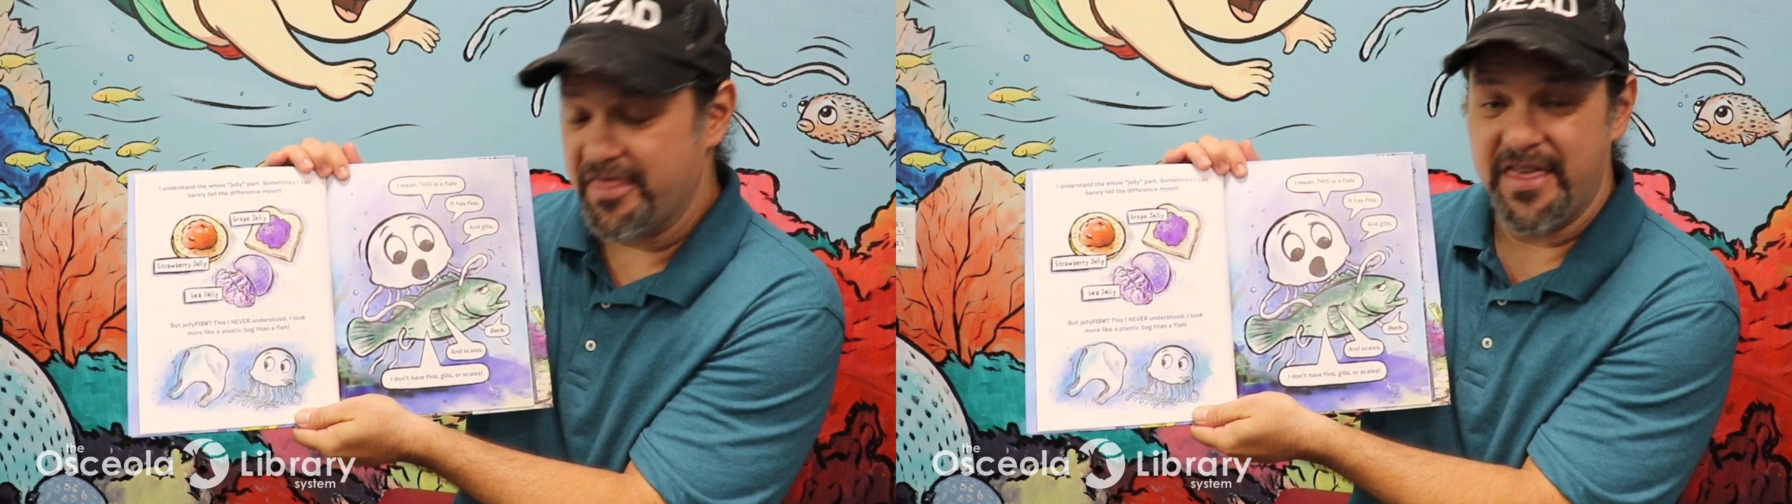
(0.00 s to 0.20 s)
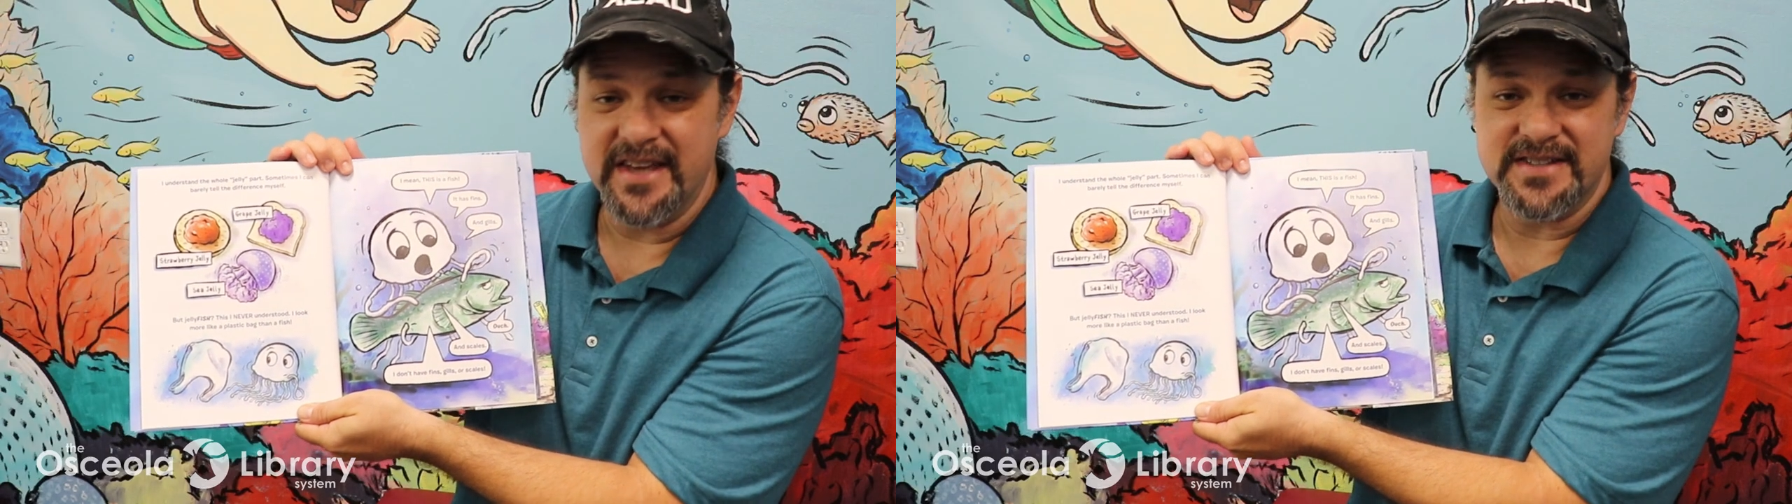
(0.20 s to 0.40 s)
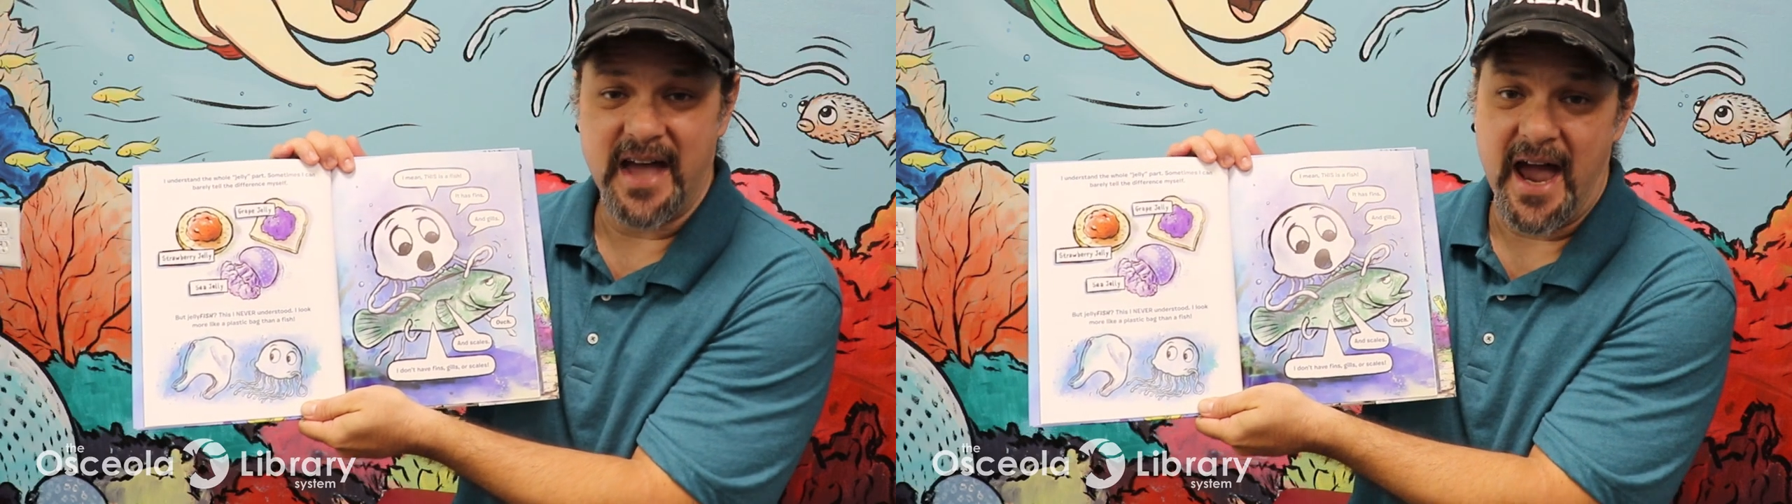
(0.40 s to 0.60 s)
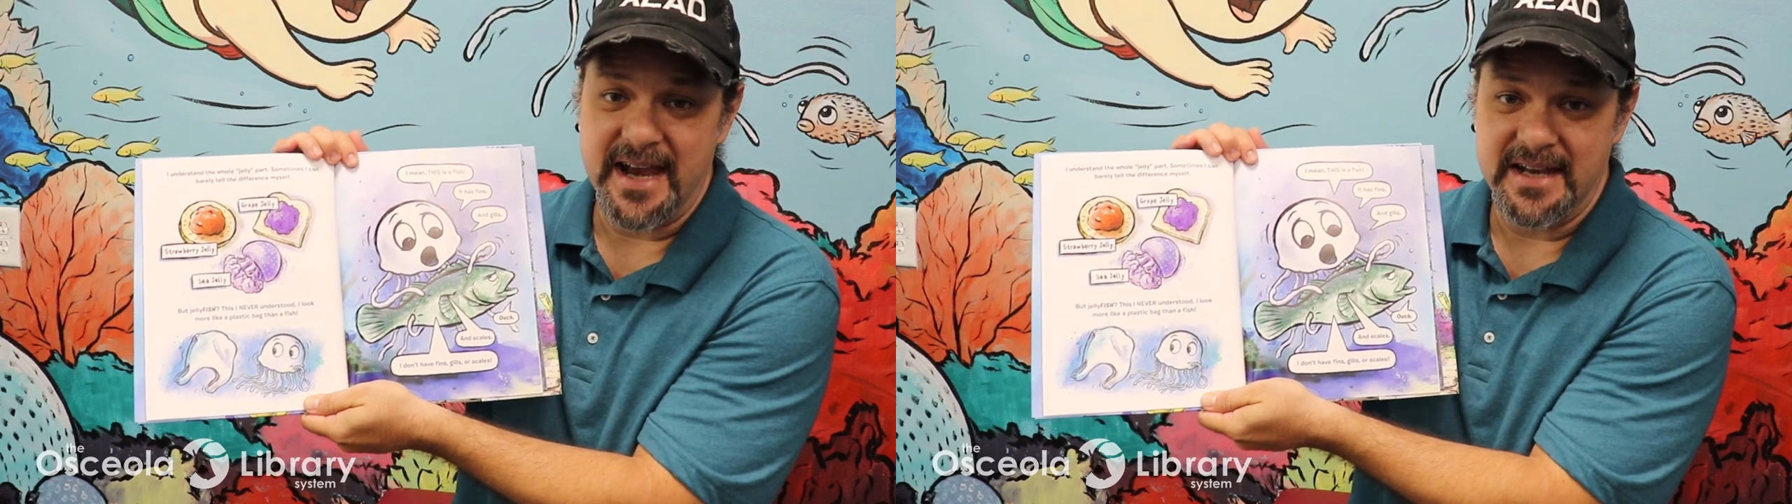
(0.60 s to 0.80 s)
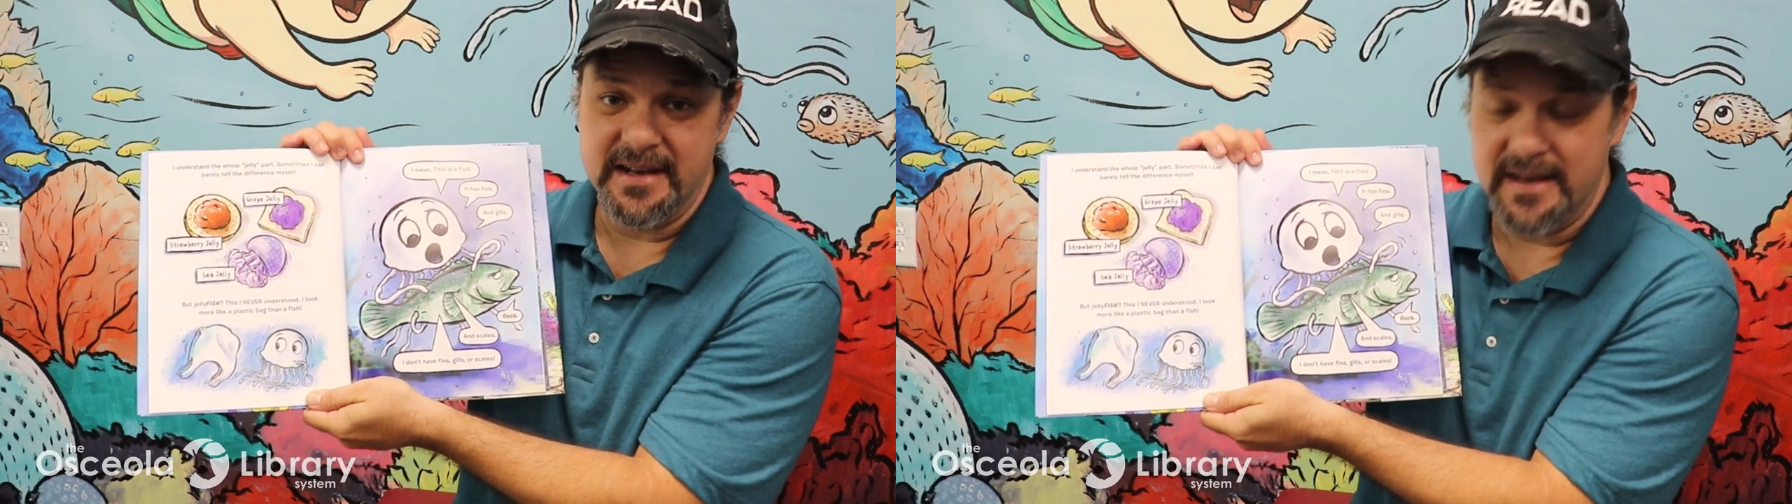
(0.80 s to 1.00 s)
this
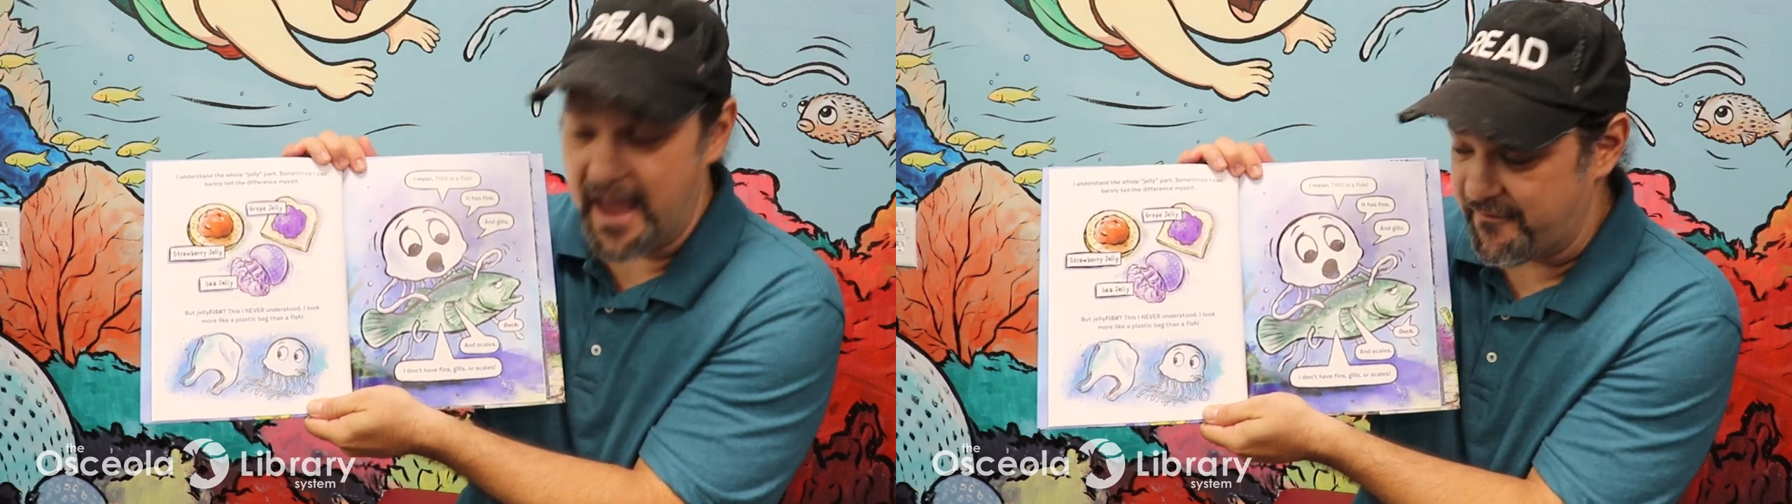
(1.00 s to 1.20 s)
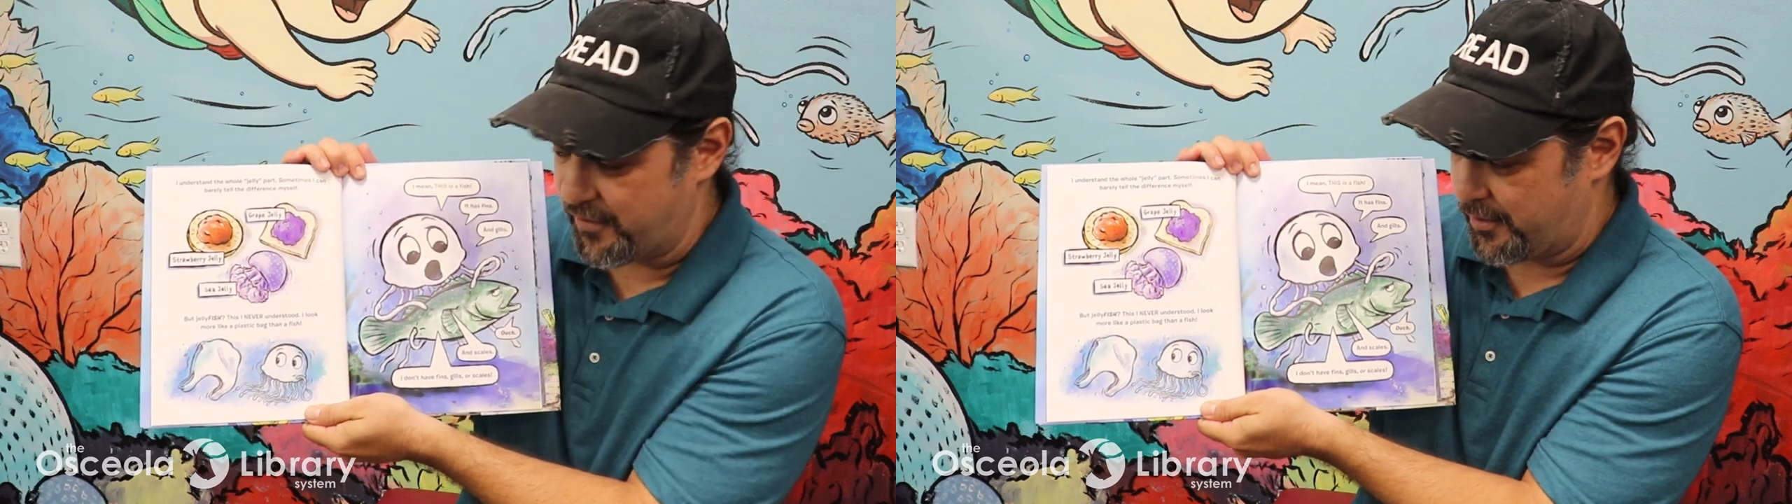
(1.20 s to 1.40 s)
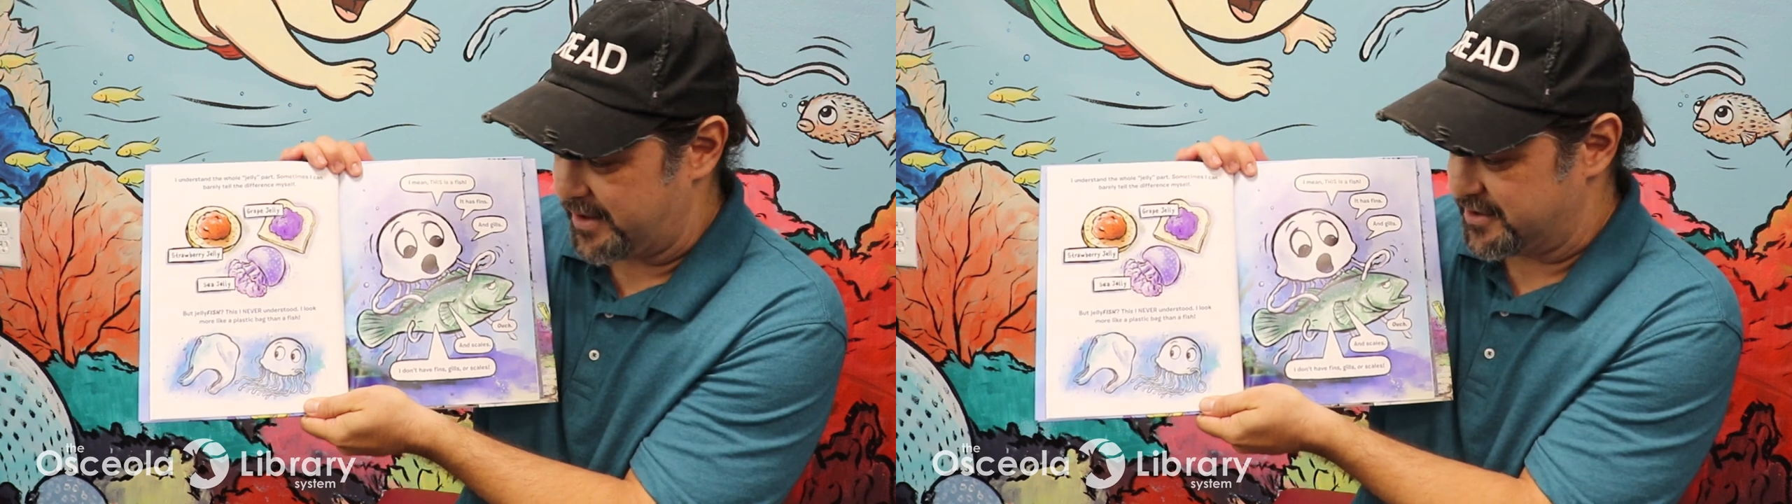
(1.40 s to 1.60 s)
I never